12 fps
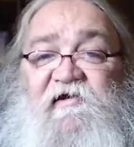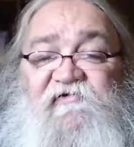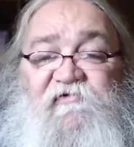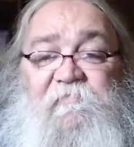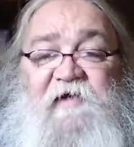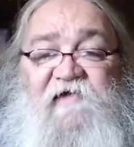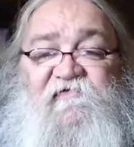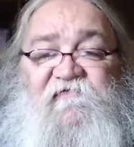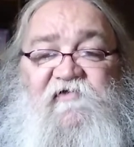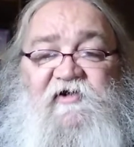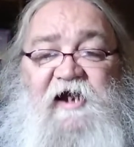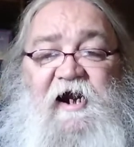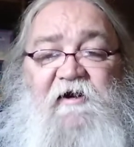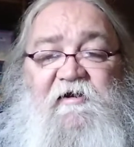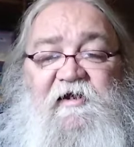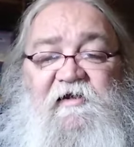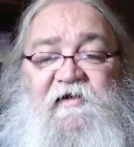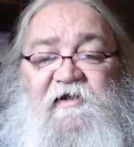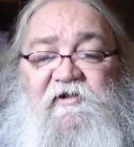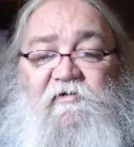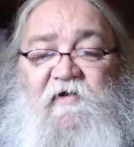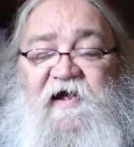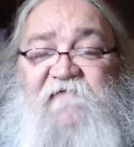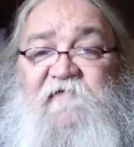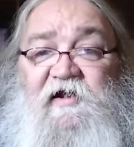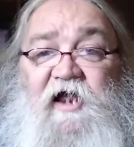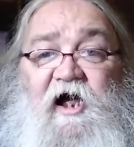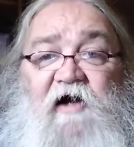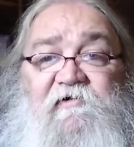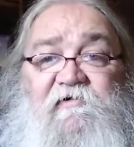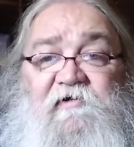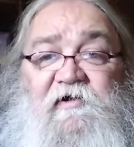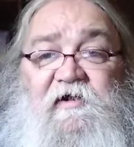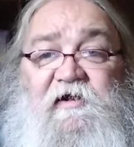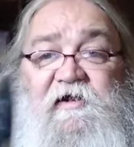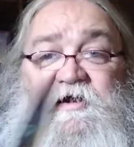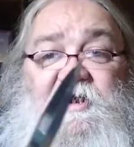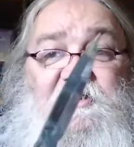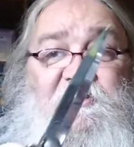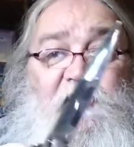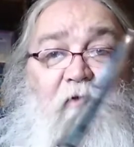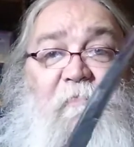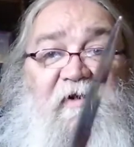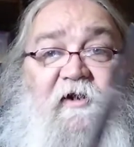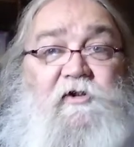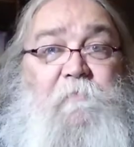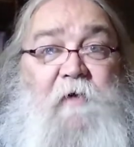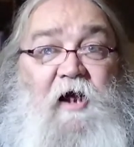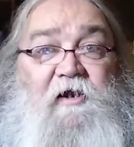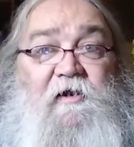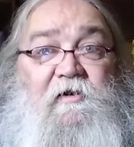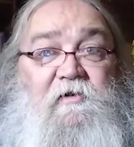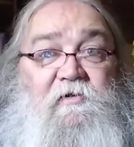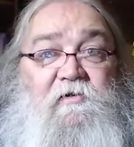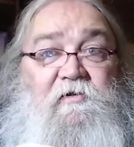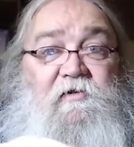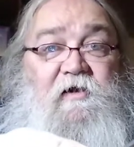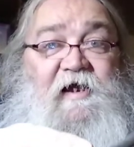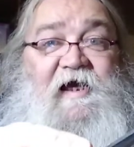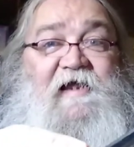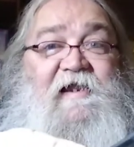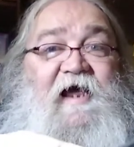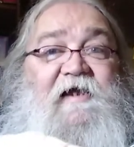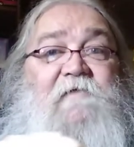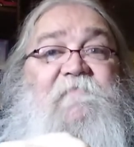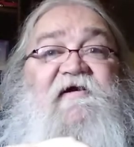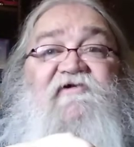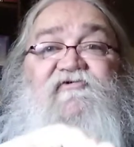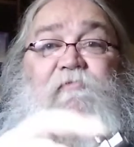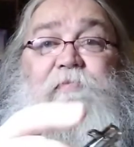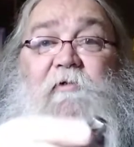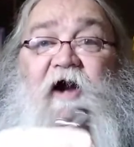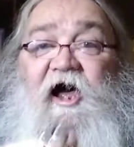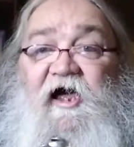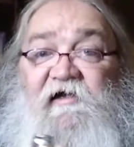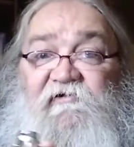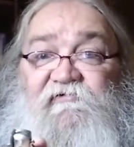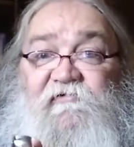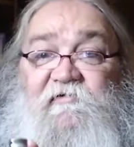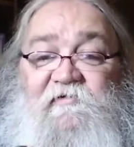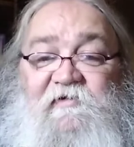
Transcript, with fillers: Sometimes if you're carrying it and you don't have it locked, it can open in your pocket. And that can be a surprise.